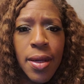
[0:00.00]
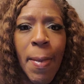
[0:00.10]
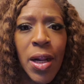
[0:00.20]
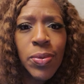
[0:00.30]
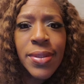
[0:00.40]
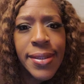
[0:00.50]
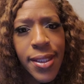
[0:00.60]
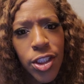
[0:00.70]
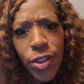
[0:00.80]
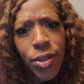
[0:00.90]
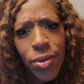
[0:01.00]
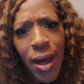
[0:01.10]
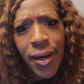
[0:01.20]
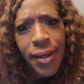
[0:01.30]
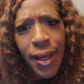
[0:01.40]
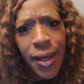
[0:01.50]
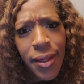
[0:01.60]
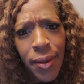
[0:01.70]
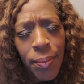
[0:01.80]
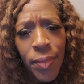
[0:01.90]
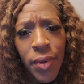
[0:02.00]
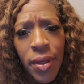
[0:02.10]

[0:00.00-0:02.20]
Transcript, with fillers: Nobody was listening to United Kingdom.